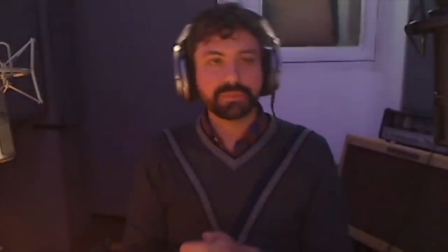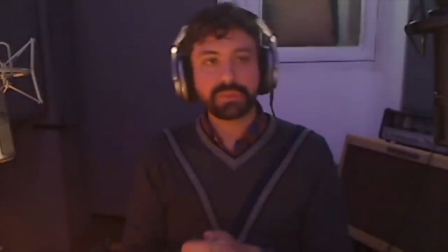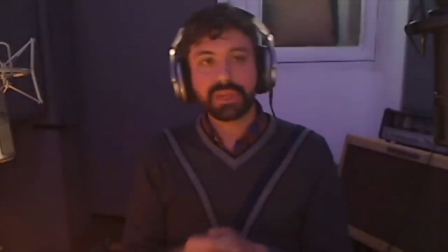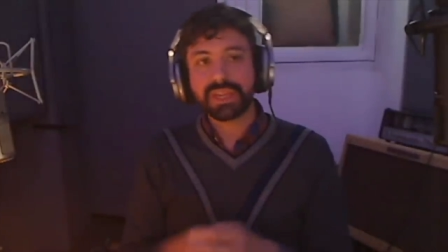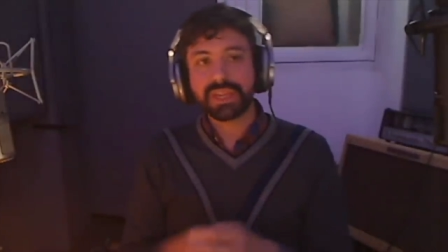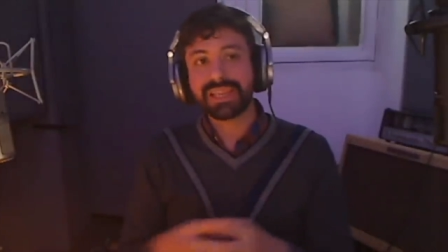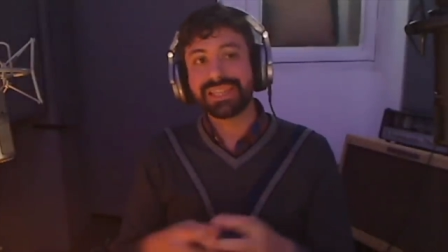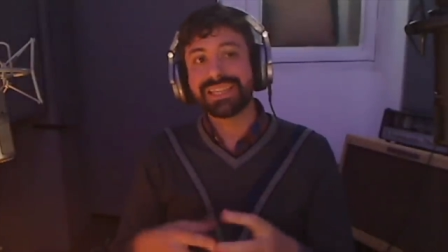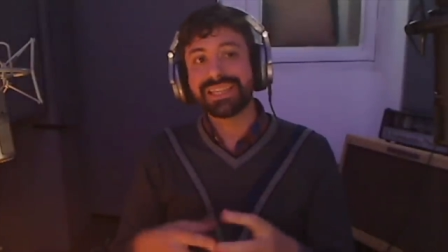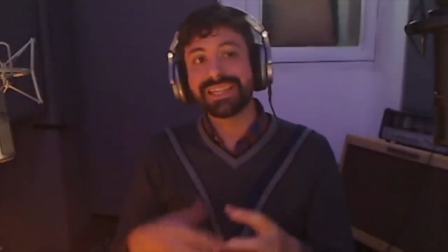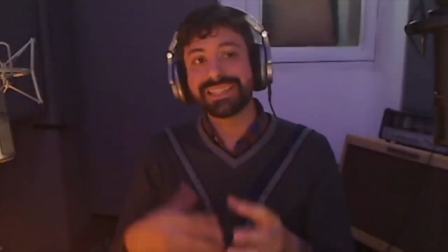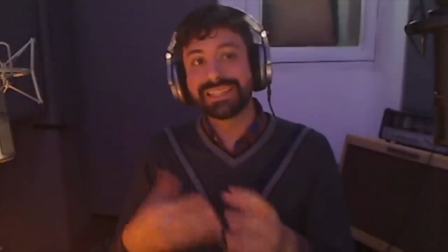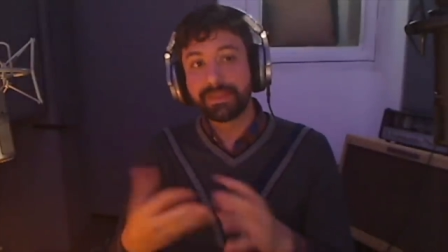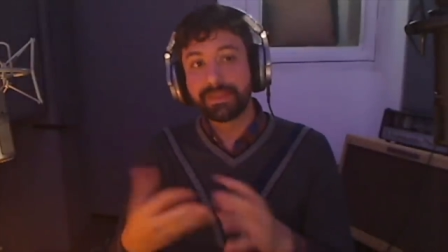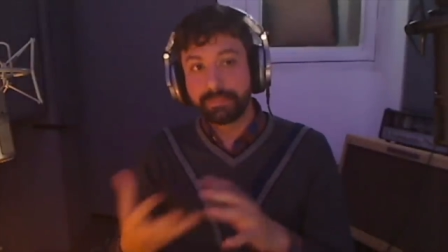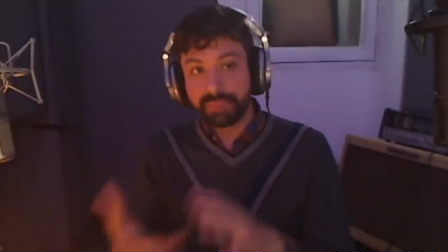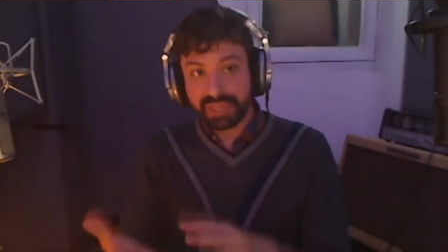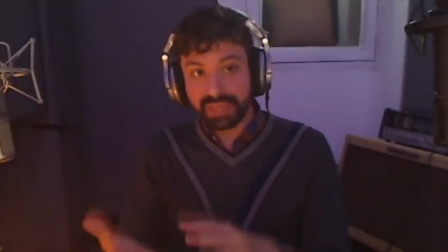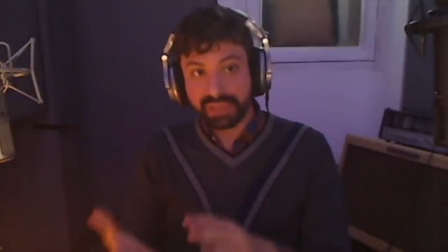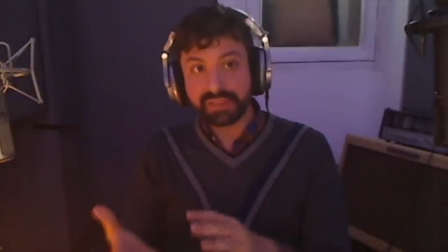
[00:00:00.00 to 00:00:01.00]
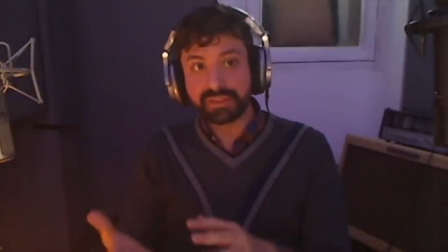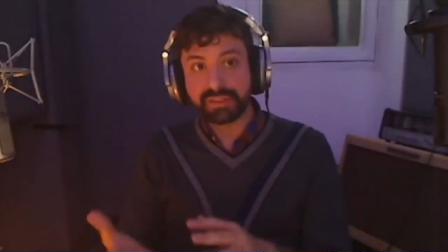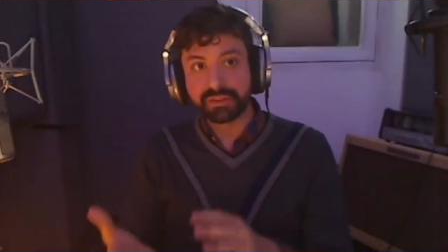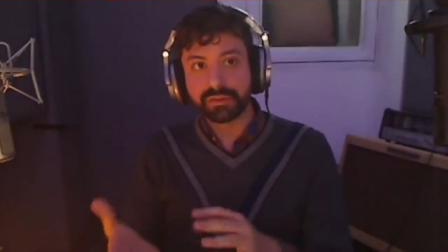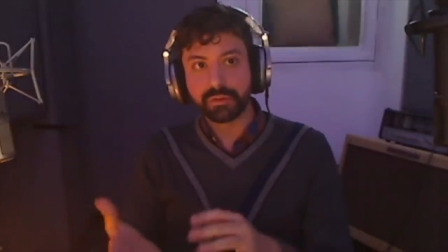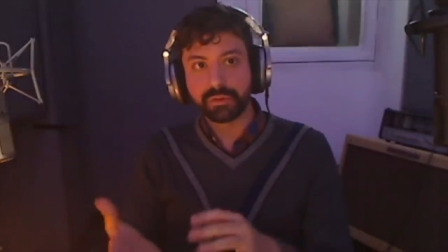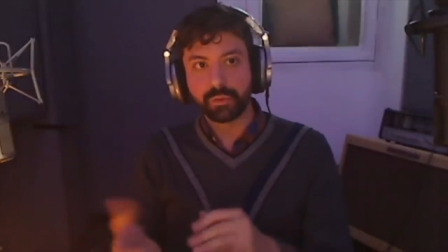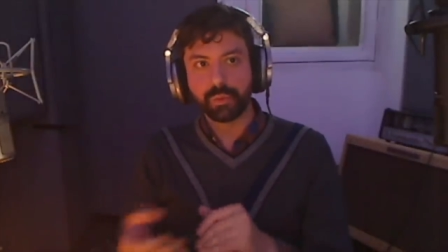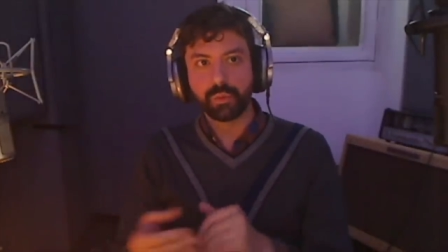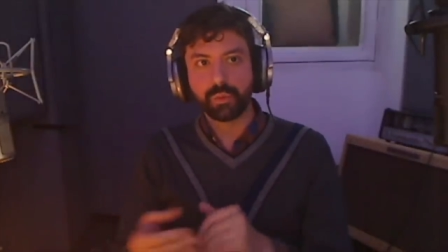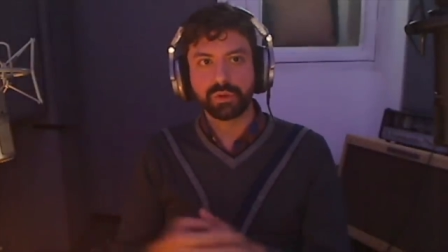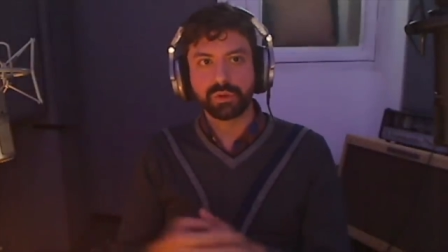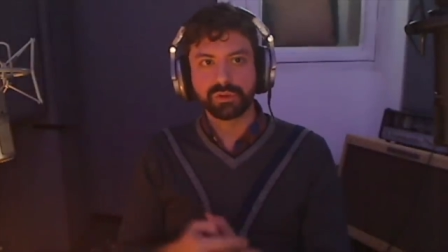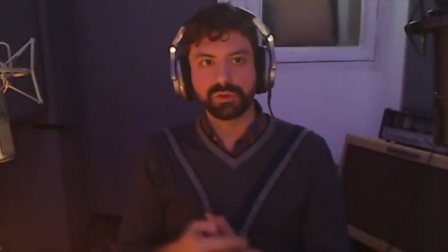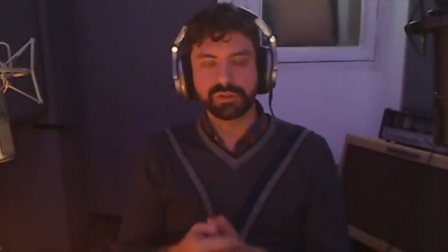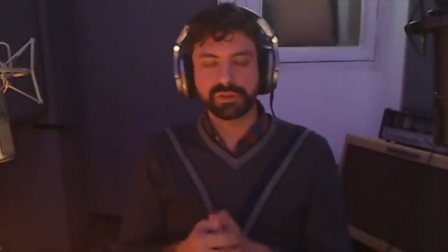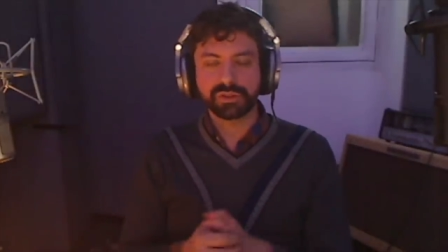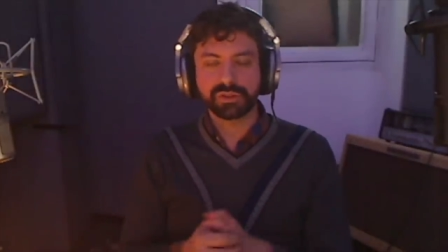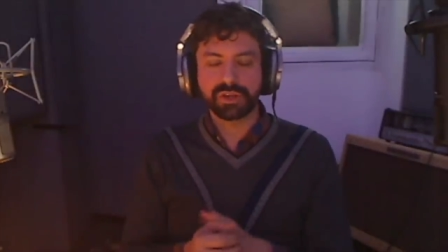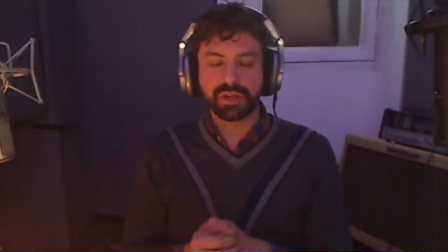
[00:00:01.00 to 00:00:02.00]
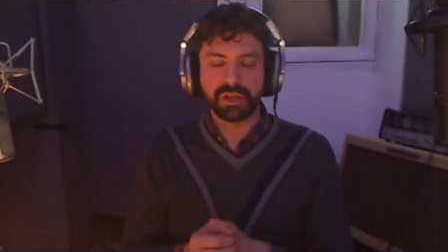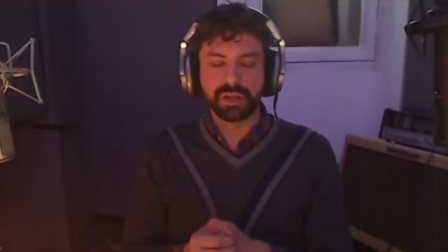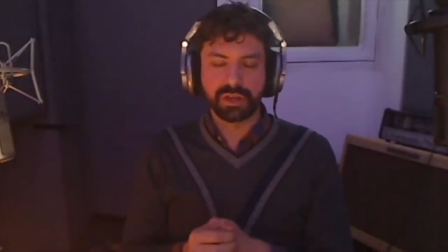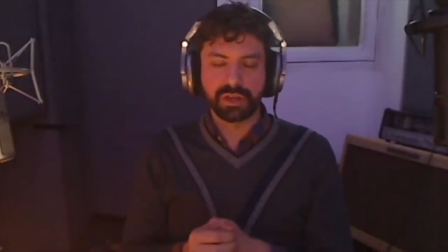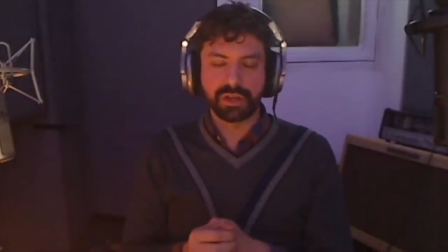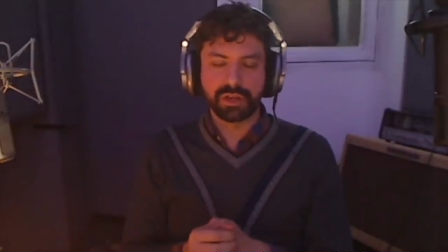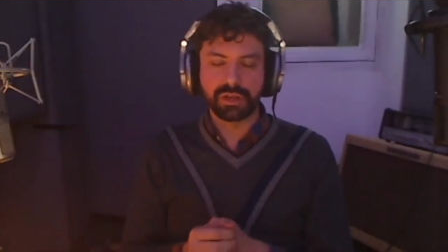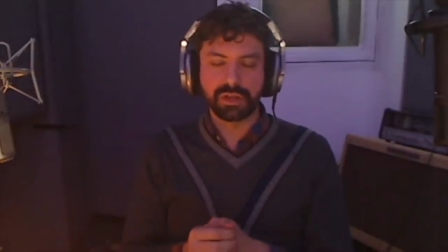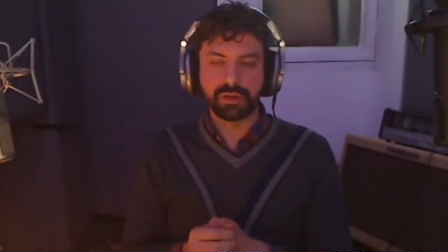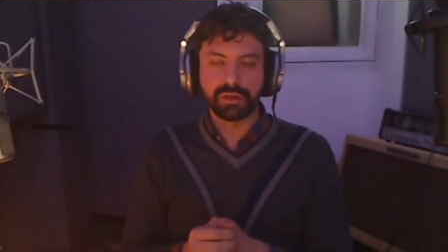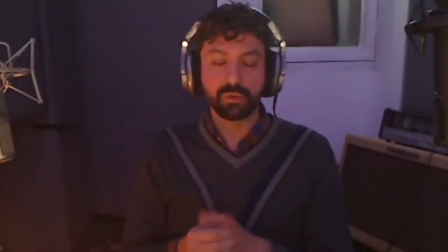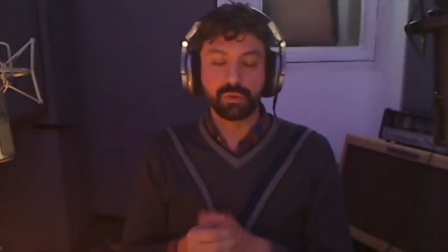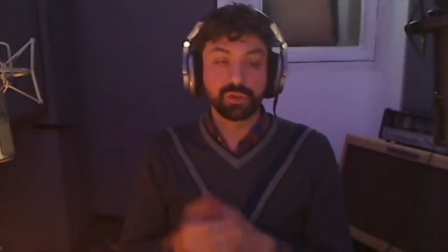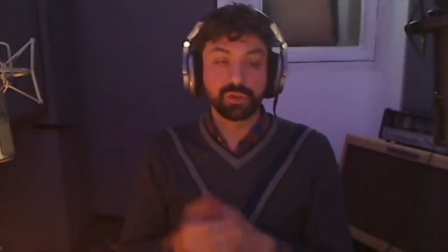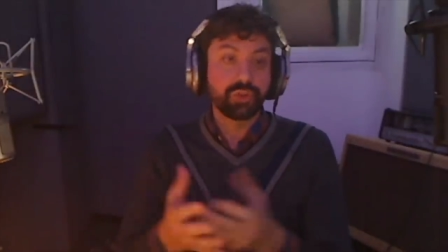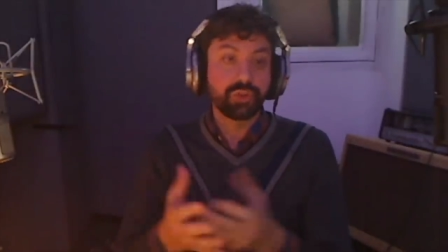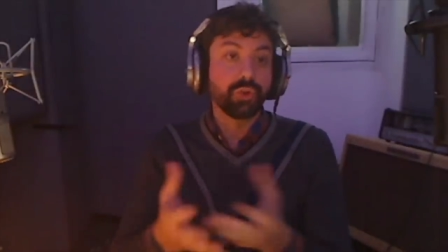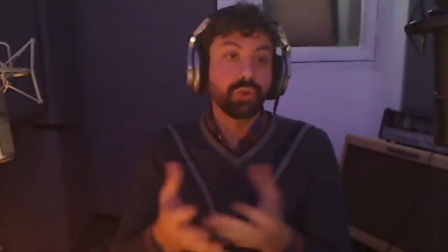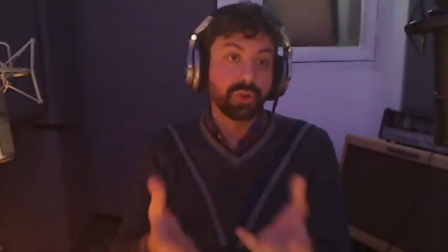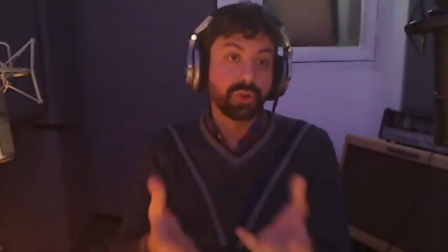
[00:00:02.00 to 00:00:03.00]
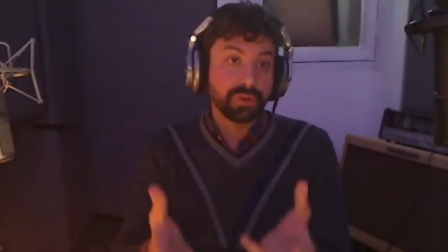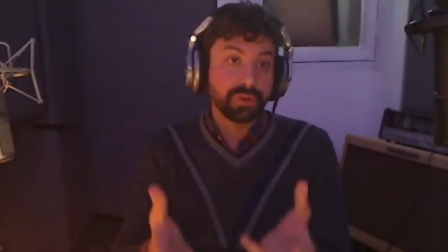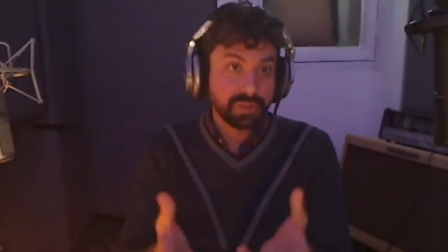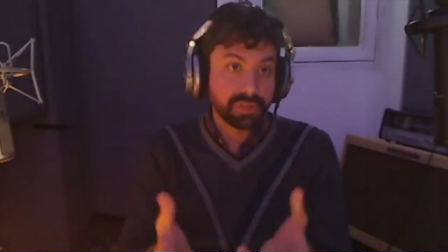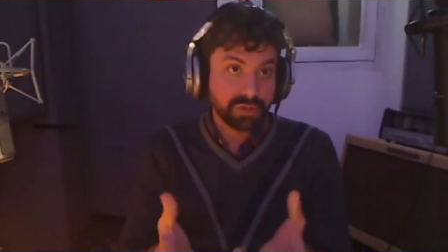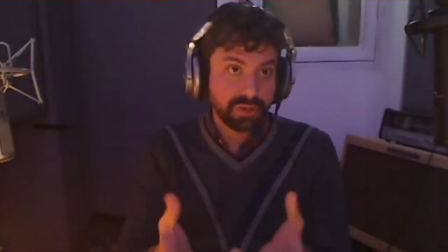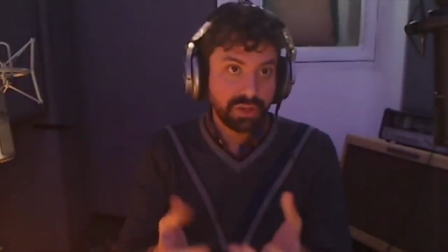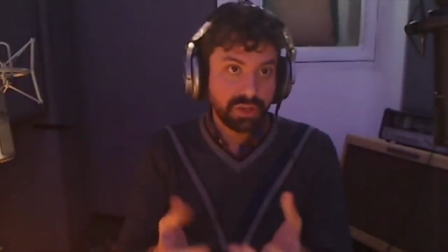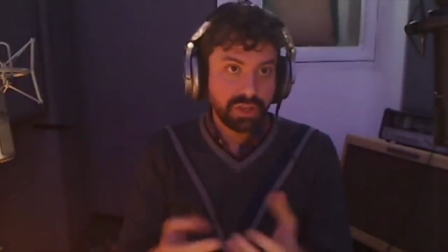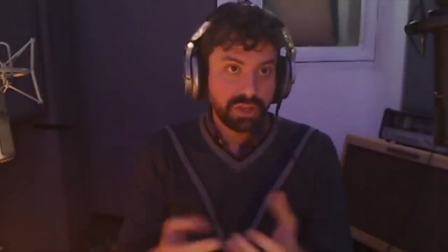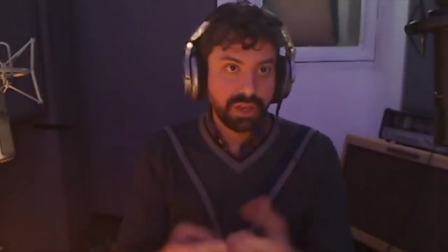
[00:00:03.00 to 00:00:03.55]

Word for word: that the bid was uh, was yours,